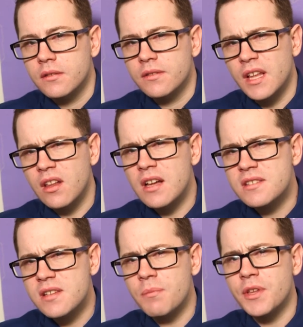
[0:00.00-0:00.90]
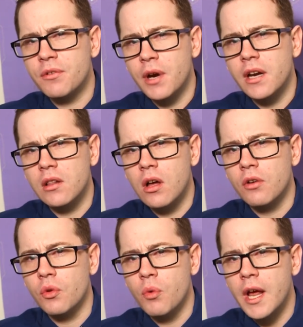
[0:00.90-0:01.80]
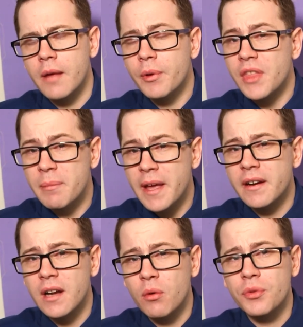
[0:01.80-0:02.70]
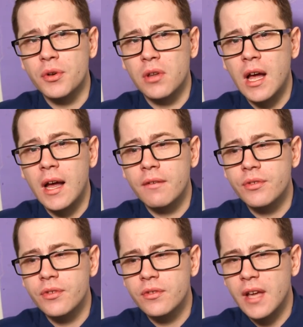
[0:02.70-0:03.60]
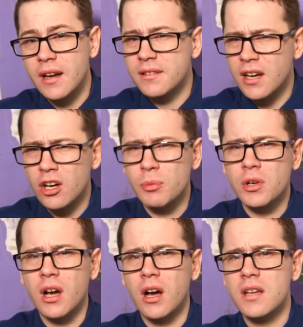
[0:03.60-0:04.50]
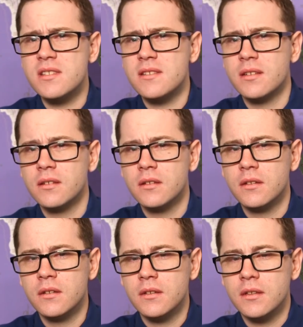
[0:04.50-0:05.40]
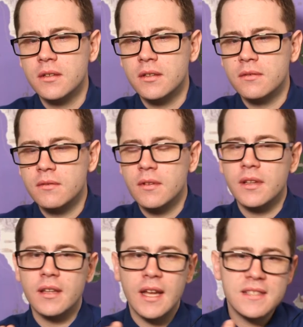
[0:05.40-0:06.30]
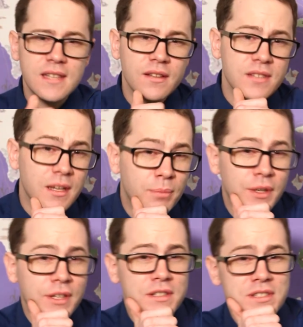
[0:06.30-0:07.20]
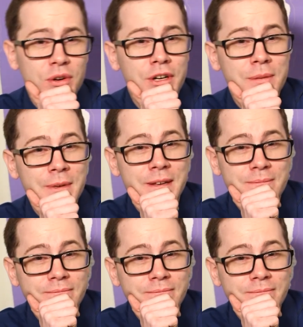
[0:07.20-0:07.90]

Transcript: They lost something great along the way, but they made it out with their lives at a terrible cost. That sounds like a pretty good story to me.